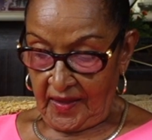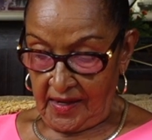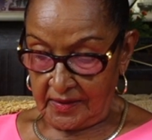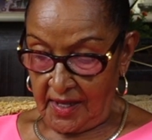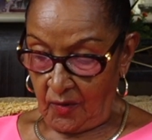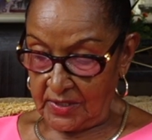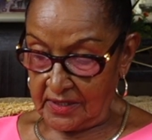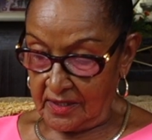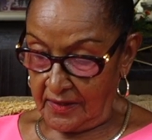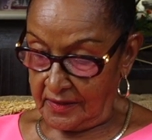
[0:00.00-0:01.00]
And that was
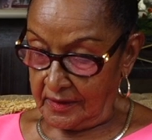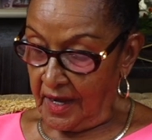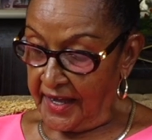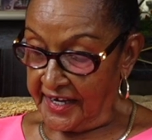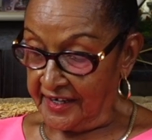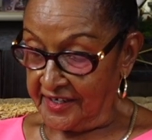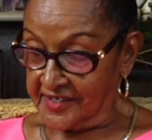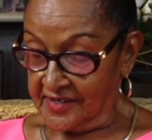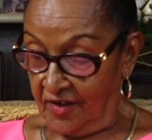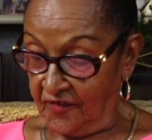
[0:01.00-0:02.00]
another
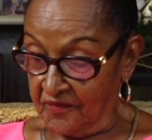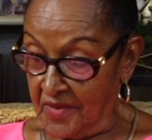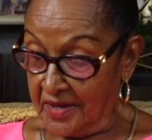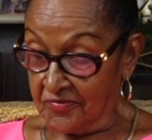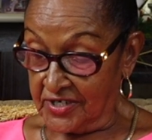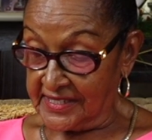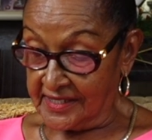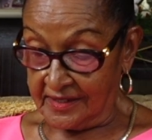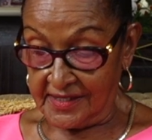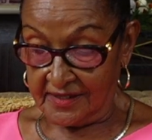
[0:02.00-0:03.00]
highlight of my
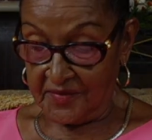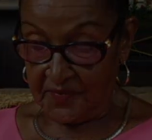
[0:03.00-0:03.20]
presidency.